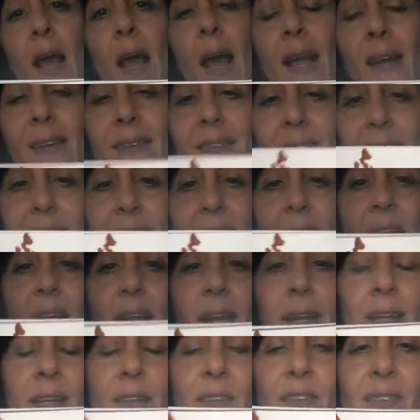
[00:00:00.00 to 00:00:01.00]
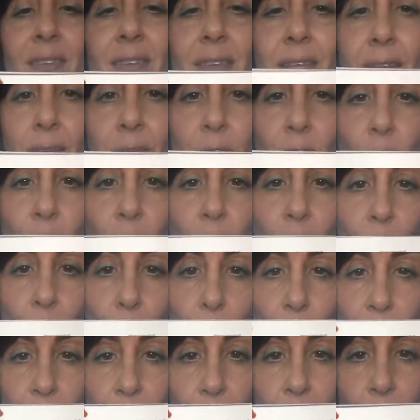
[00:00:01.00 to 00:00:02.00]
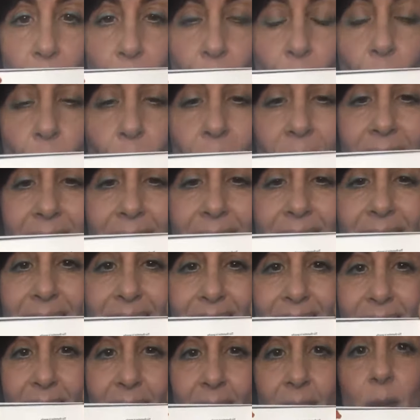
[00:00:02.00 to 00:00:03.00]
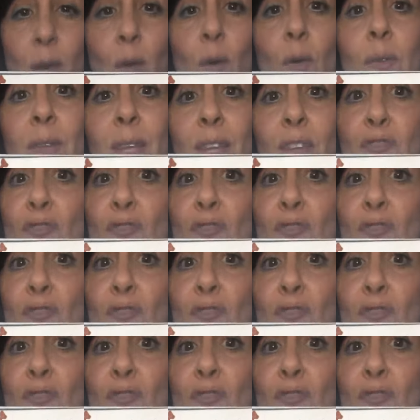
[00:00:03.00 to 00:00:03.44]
I decided to leave her clothes pure white and only